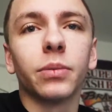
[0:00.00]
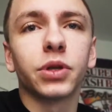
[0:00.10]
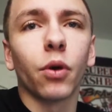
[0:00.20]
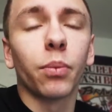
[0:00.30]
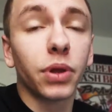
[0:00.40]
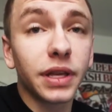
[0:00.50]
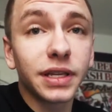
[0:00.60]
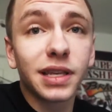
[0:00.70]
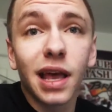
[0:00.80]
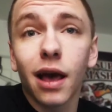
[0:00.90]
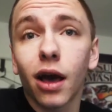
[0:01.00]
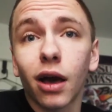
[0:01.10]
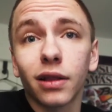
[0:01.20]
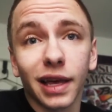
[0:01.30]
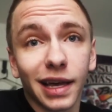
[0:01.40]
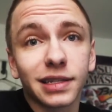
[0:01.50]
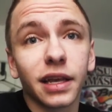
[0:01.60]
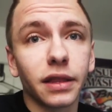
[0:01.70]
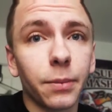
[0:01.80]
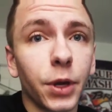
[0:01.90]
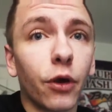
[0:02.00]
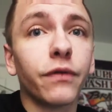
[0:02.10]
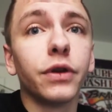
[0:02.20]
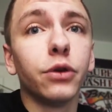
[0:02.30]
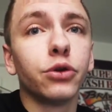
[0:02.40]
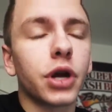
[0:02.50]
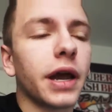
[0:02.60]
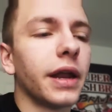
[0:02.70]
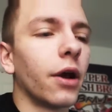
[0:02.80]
So please, like I said, let me know if you do try it